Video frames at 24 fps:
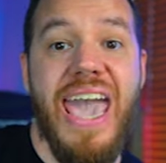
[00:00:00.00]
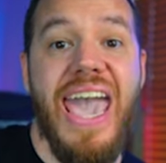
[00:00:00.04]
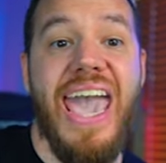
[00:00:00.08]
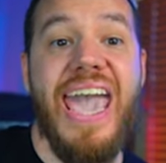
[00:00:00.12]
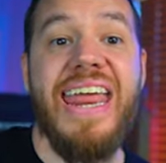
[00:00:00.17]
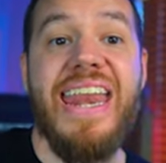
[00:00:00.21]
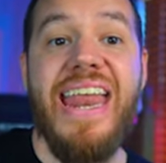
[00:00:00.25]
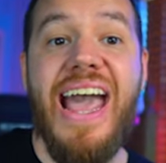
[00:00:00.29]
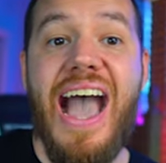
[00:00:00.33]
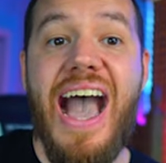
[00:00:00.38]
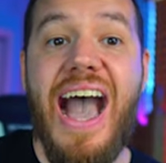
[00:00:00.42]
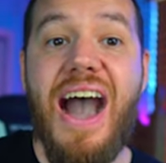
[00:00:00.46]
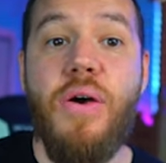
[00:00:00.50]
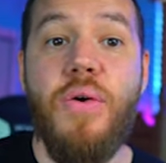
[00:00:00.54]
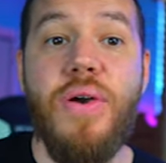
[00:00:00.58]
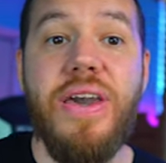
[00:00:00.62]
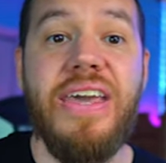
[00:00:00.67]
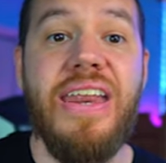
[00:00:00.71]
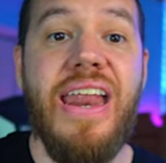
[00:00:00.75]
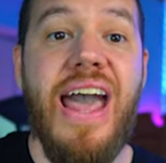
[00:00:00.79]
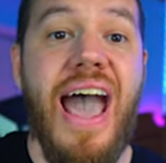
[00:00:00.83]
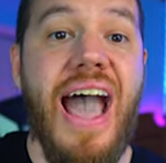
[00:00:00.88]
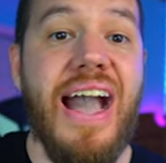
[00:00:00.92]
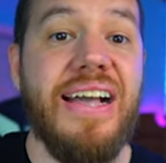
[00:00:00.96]
and how
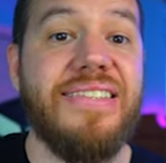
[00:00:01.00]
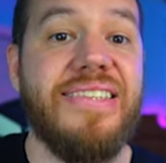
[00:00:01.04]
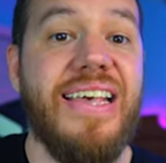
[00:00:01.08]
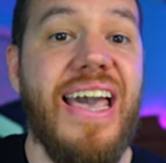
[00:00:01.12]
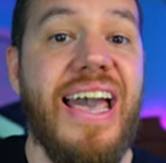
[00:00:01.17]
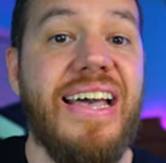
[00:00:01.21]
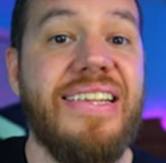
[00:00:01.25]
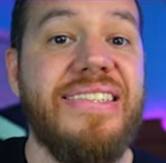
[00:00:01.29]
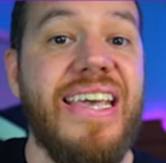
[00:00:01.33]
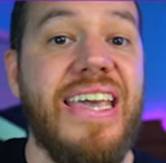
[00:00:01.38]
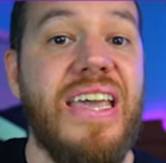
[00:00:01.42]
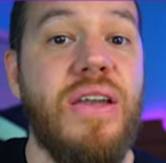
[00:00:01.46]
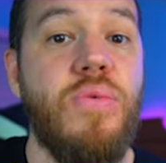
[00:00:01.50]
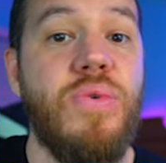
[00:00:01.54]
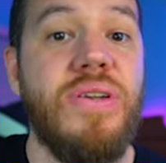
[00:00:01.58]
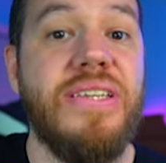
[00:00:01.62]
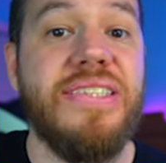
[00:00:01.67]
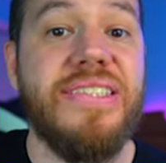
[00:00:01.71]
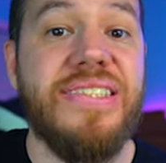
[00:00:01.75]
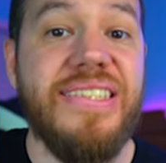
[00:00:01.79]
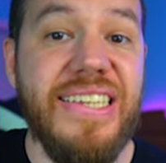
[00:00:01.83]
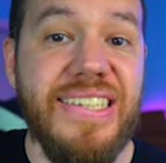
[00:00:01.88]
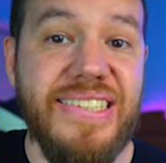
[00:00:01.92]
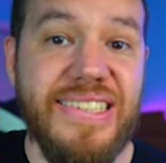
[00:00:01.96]
it acts as a
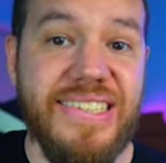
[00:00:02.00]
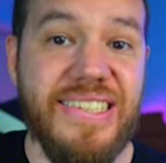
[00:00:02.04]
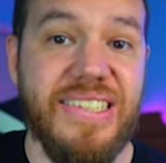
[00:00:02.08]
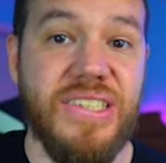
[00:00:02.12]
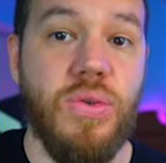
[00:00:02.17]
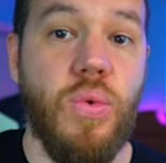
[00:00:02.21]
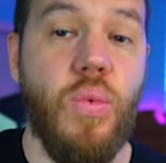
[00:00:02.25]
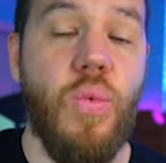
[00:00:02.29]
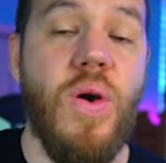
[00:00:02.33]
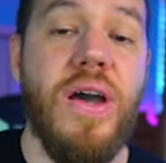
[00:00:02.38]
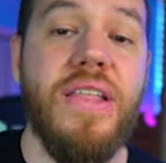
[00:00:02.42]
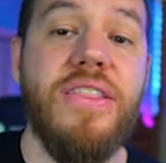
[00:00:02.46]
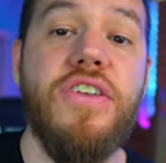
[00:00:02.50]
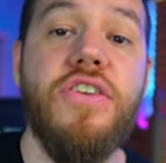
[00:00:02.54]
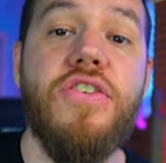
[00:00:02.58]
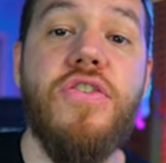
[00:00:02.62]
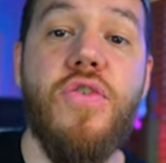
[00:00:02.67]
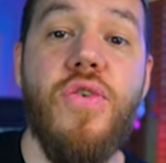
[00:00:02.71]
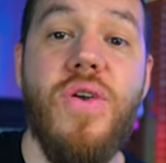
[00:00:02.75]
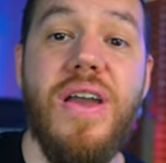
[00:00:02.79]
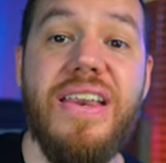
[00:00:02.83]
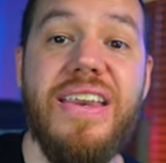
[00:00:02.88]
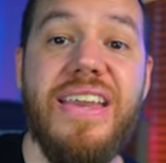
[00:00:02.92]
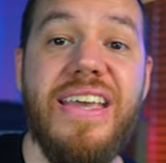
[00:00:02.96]
resistance when the
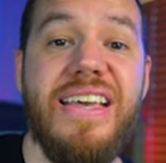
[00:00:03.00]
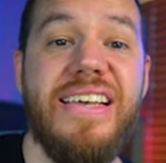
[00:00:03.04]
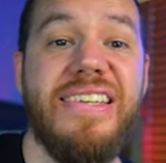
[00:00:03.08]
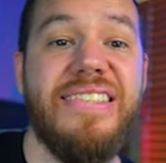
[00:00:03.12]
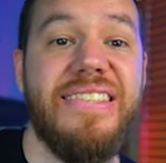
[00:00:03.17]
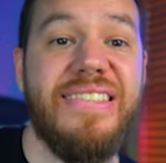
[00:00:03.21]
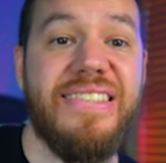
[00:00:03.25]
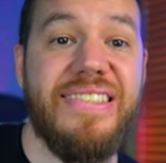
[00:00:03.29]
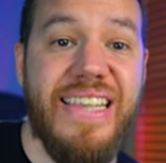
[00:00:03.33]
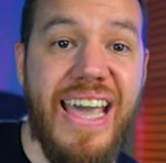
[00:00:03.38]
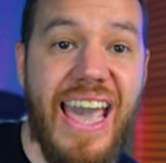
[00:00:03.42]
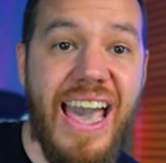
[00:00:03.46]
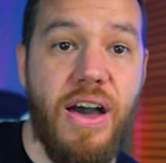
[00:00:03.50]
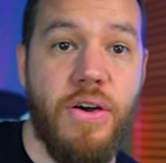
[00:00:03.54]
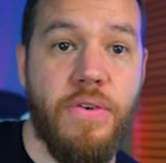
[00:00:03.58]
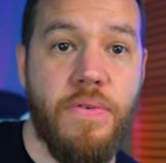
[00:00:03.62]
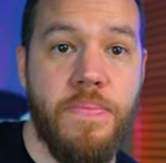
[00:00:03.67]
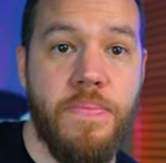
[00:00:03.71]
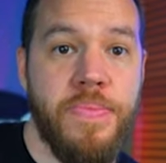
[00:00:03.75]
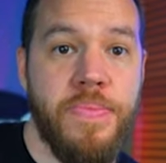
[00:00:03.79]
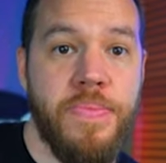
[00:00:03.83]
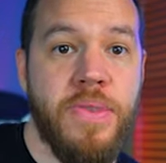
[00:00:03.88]
trend is down.